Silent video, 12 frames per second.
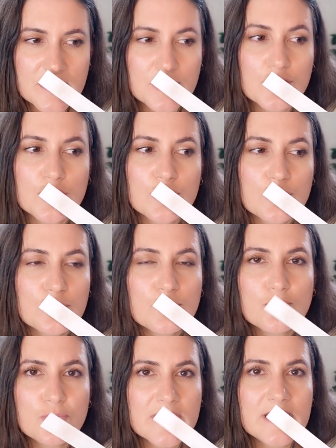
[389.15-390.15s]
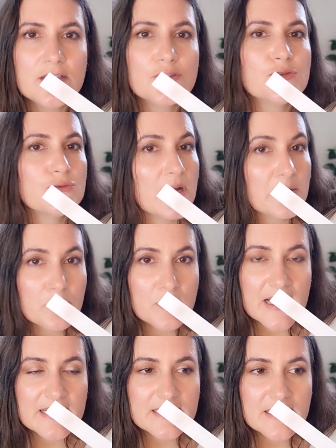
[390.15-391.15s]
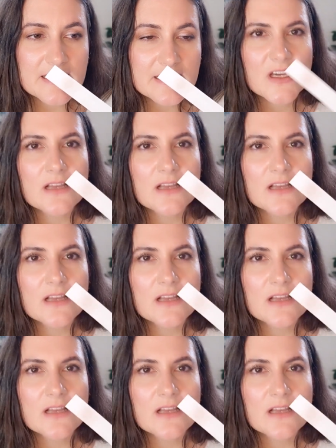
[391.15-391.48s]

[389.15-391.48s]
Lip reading: It's too green, too aromatic,